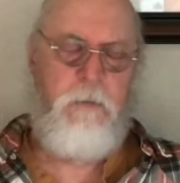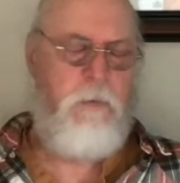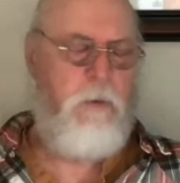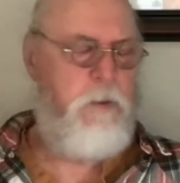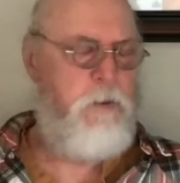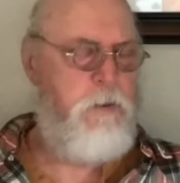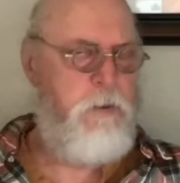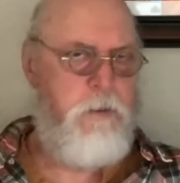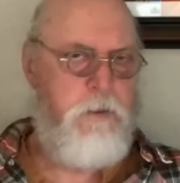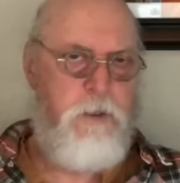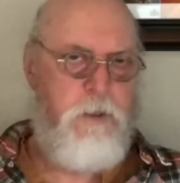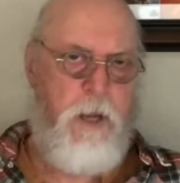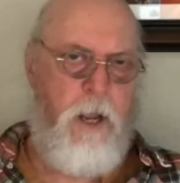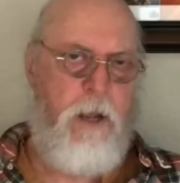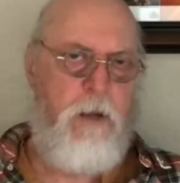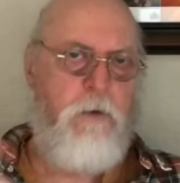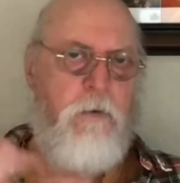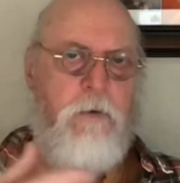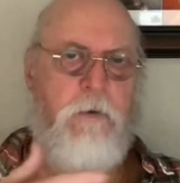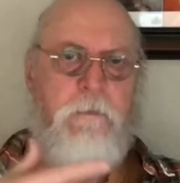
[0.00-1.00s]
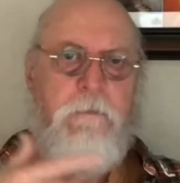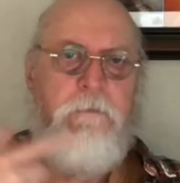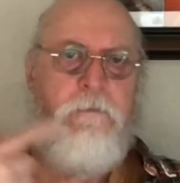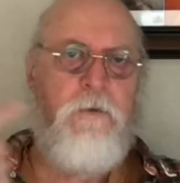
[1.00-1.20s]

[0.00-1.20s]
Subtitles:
It's a standard of